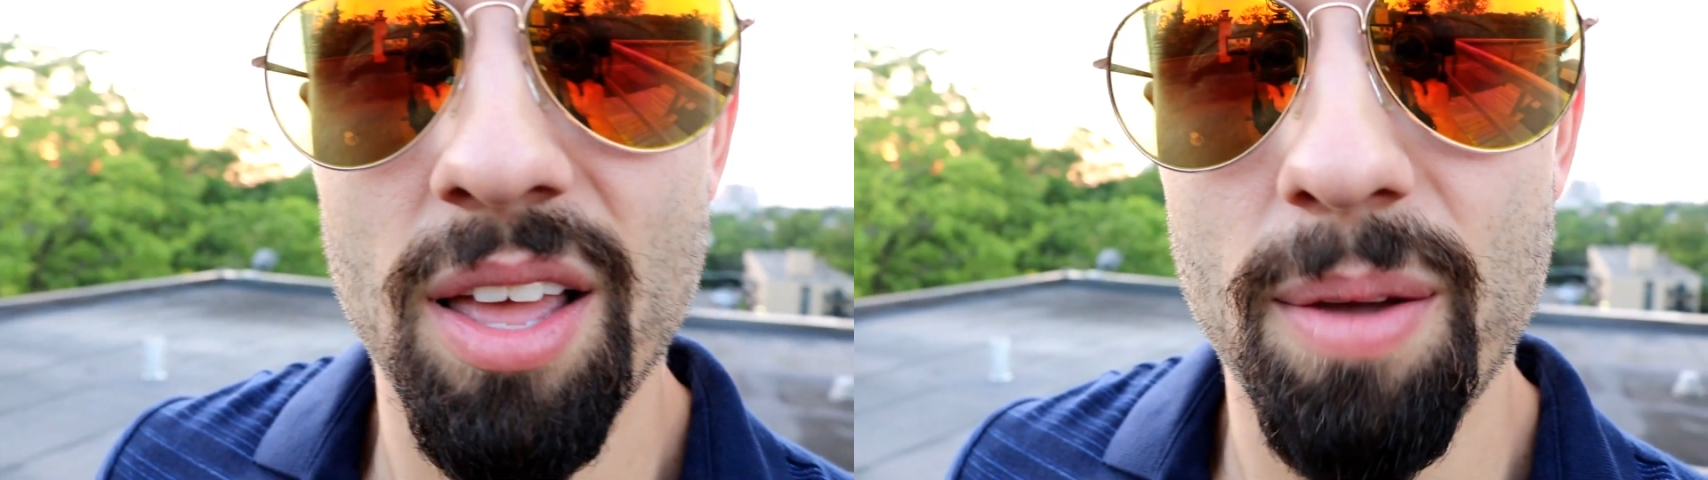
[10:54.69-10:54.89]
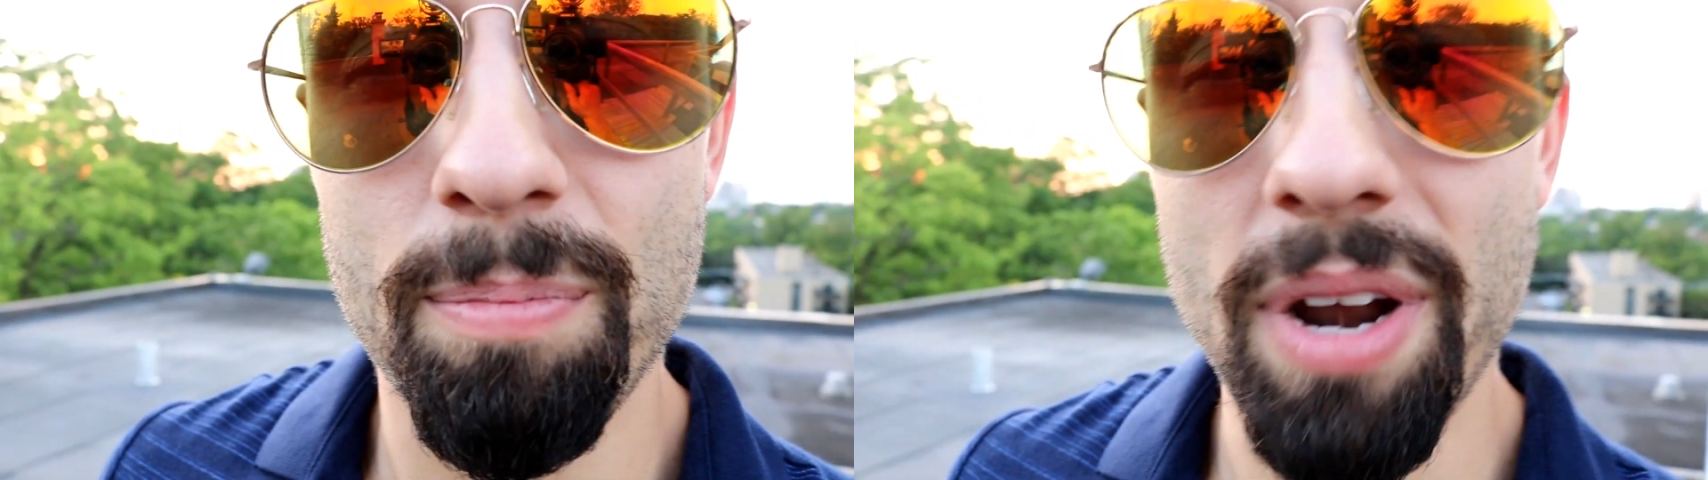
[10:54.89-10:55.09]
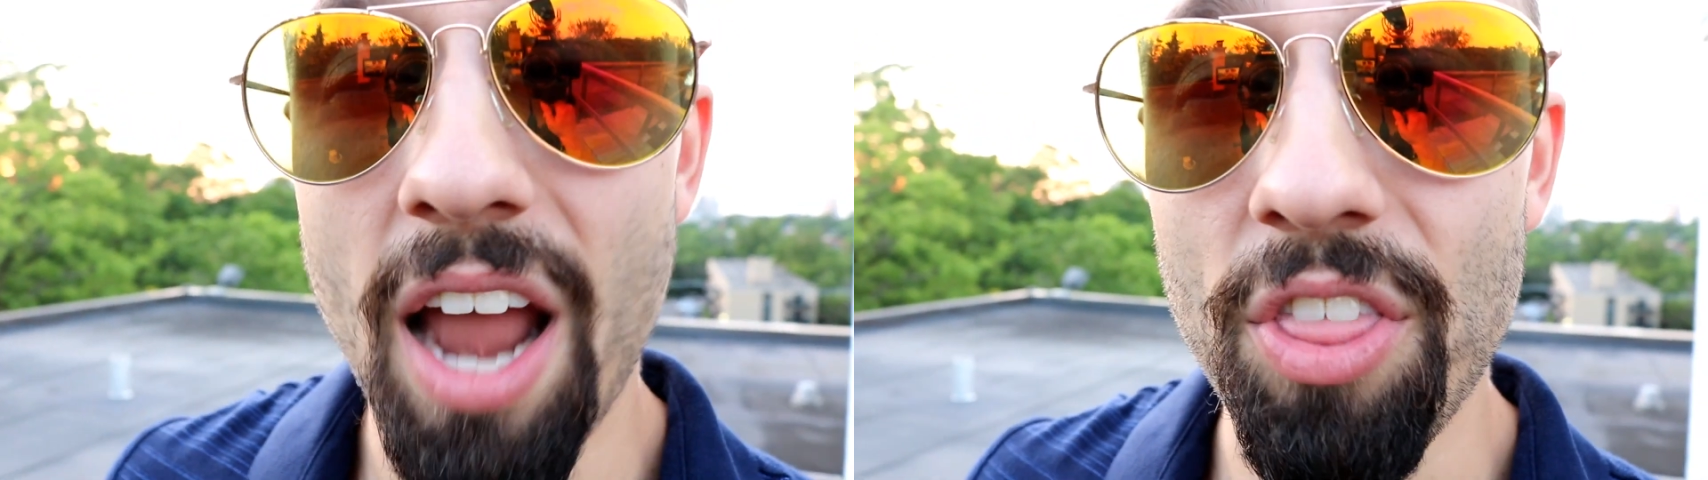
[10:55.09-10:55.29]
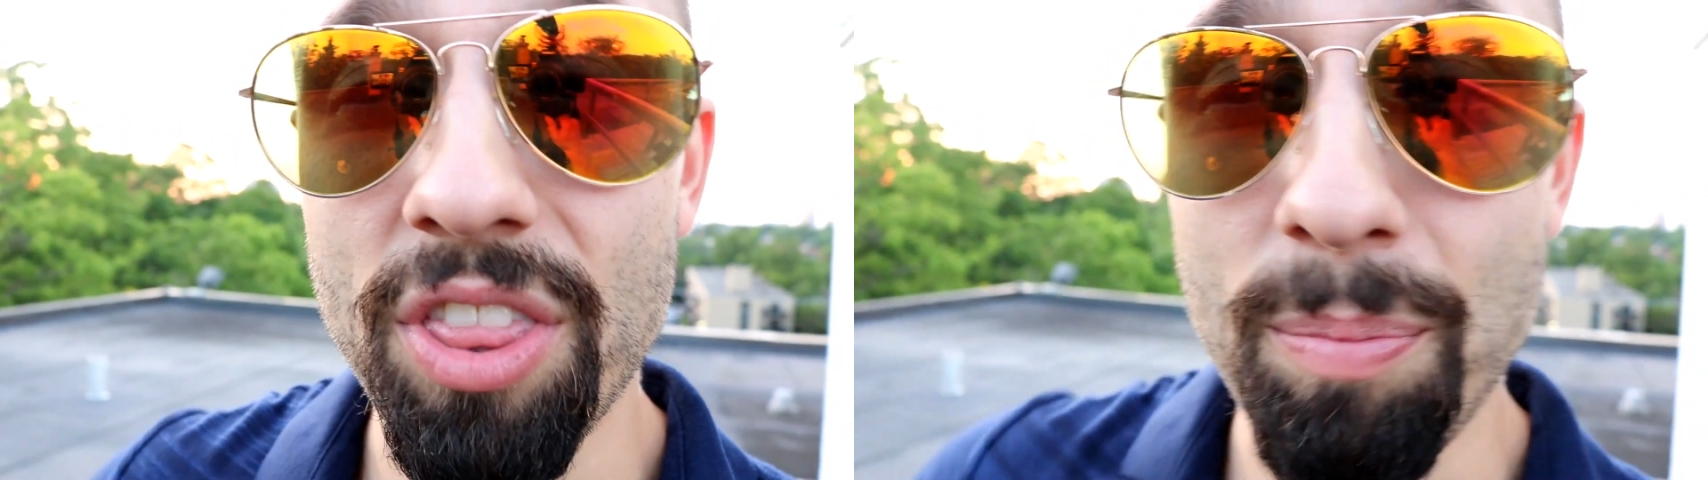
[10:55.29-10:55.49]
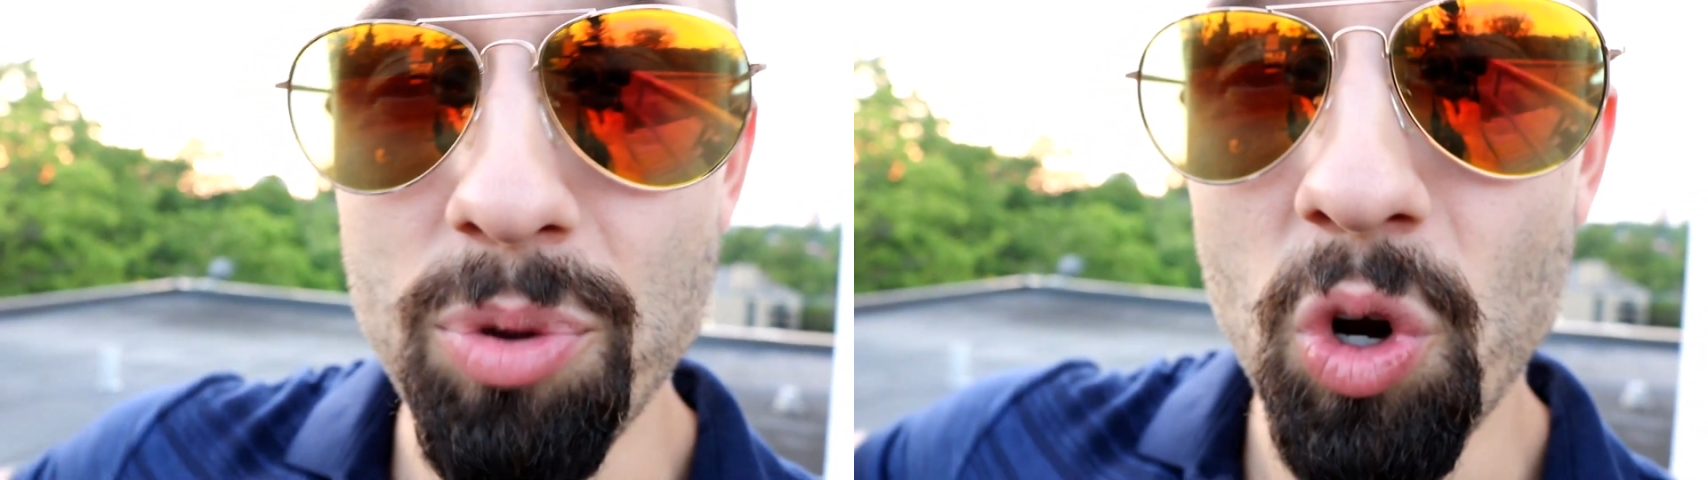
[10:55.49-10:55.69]
But now that
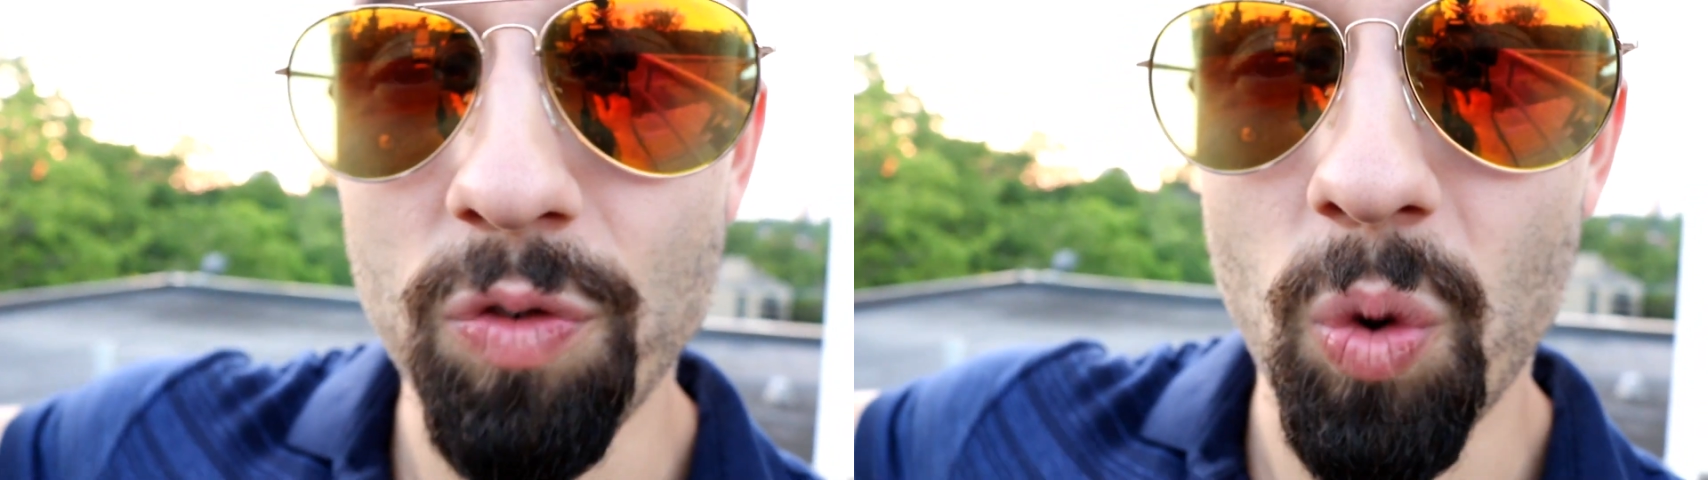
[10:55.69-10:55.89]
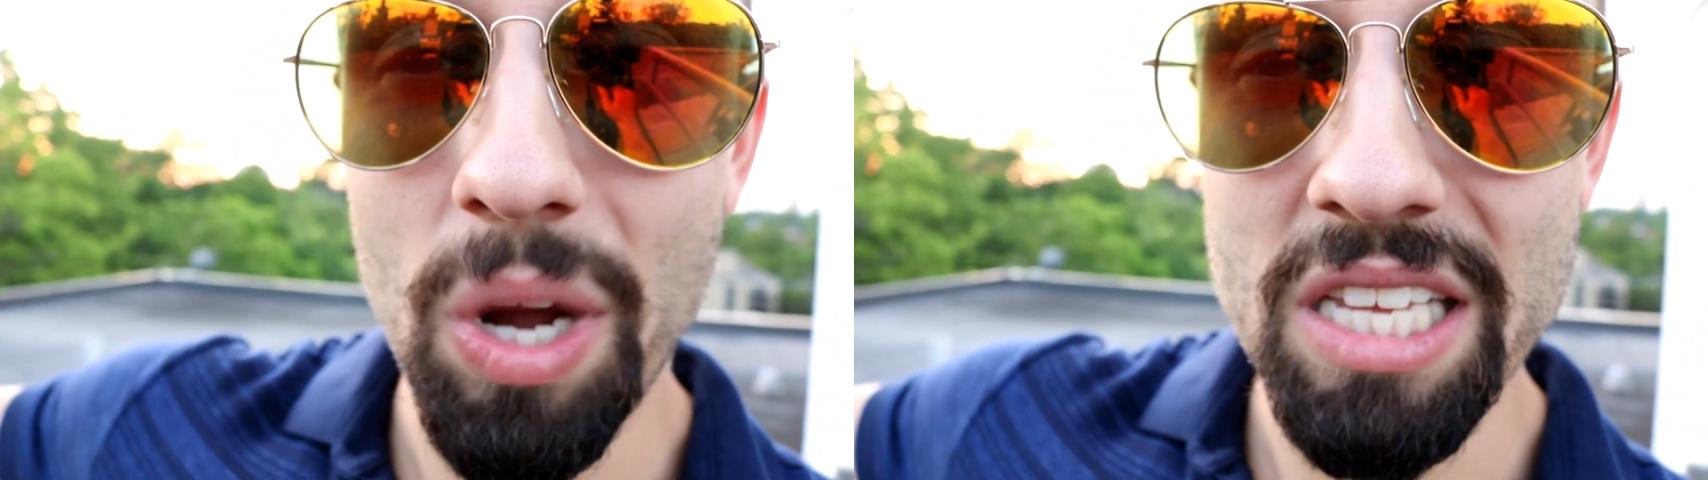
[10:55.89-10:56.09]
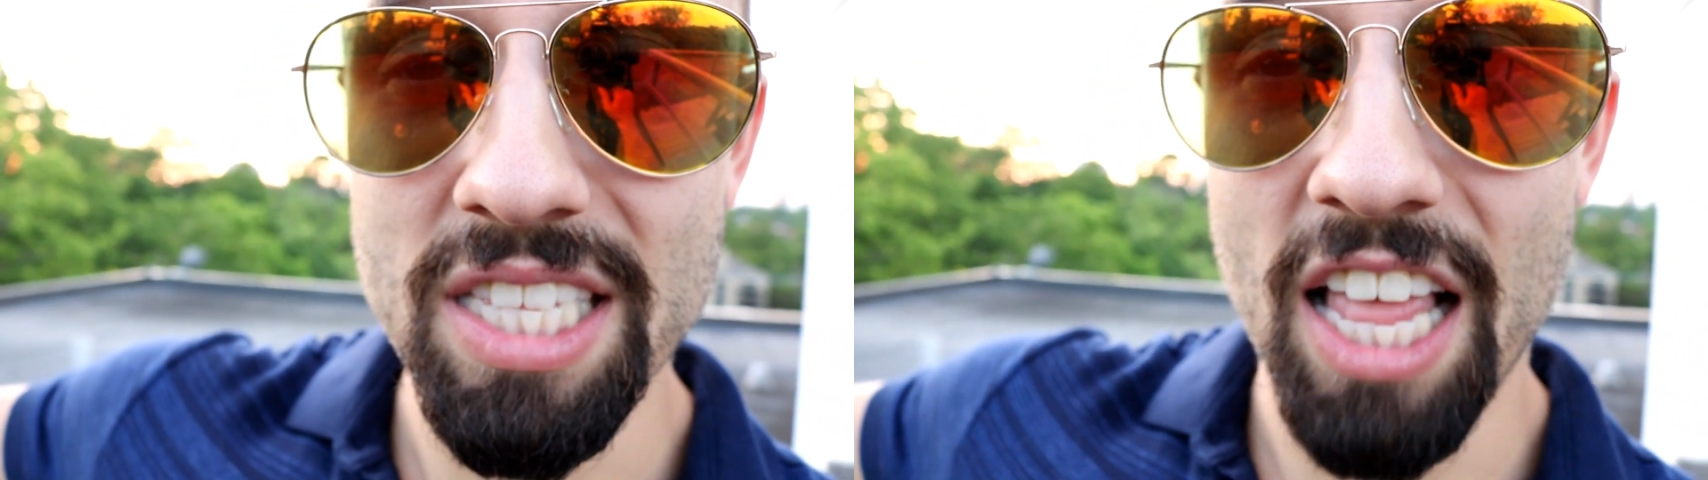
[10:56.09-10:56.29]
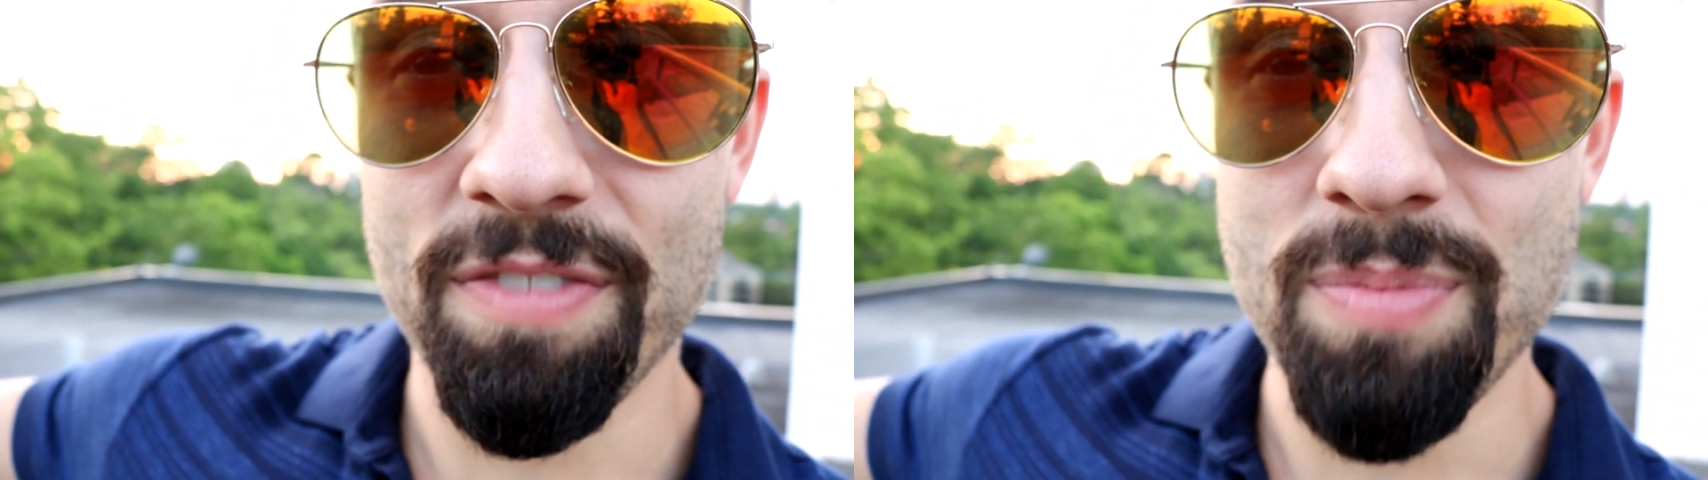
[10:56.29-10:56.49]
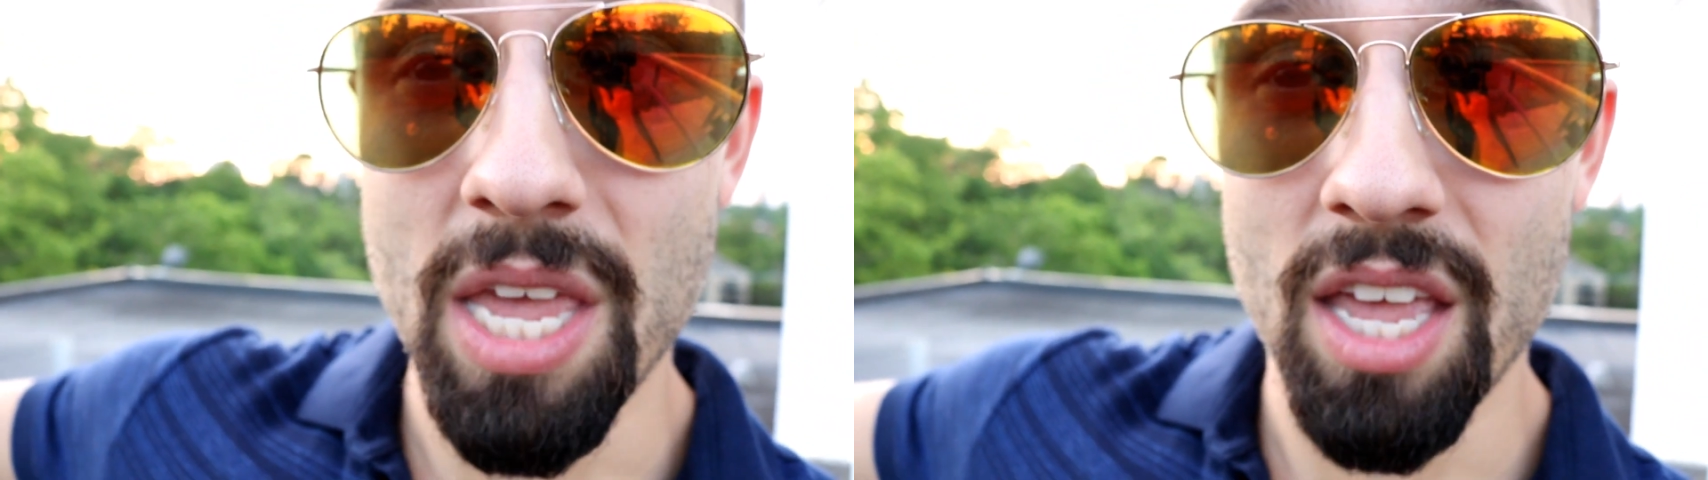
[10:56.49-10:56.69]
the beautiful one has
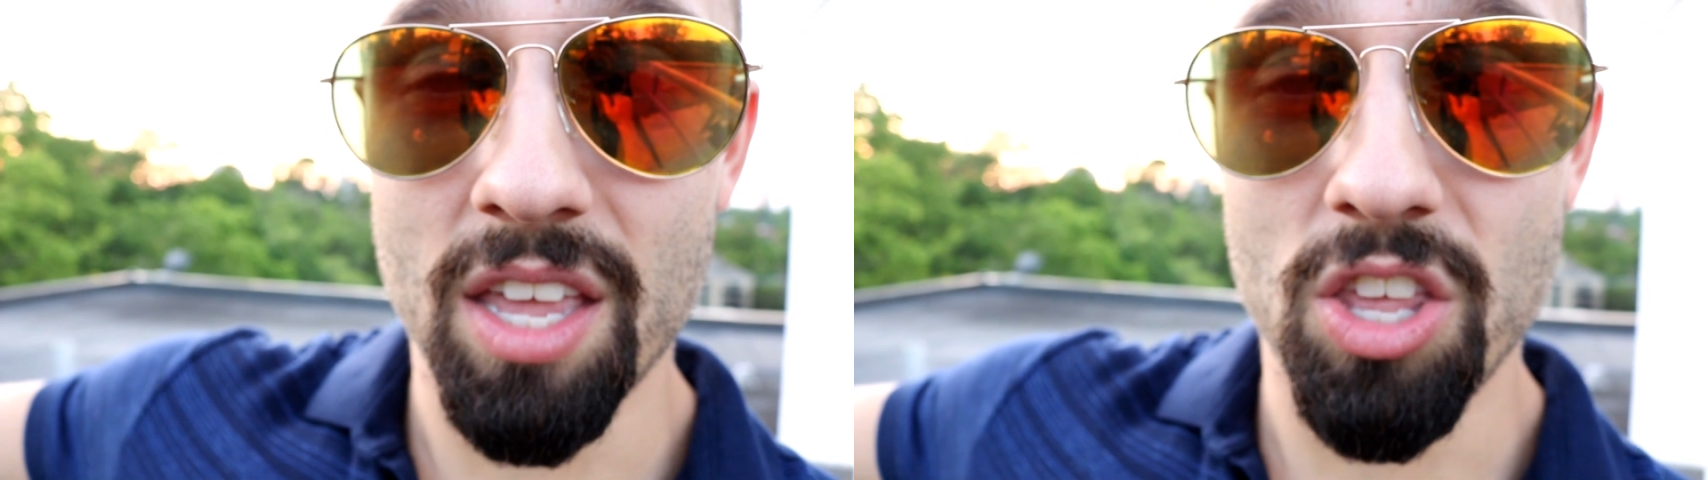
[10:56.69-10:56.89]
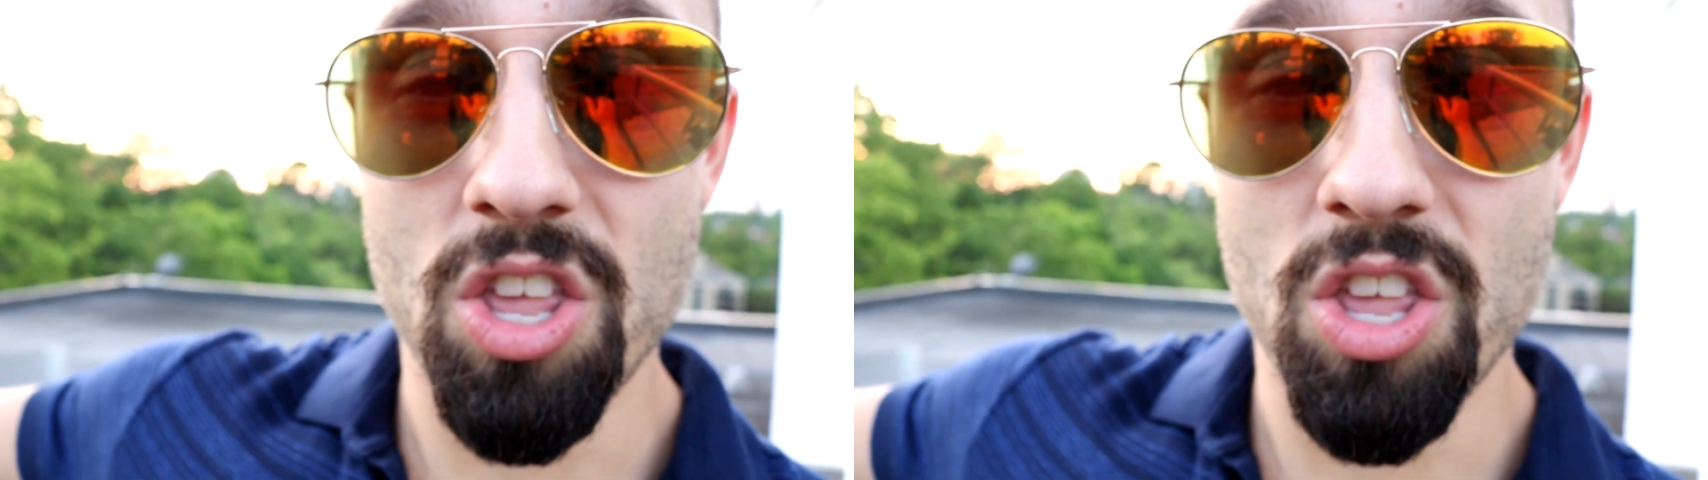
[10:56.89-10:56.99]
left me,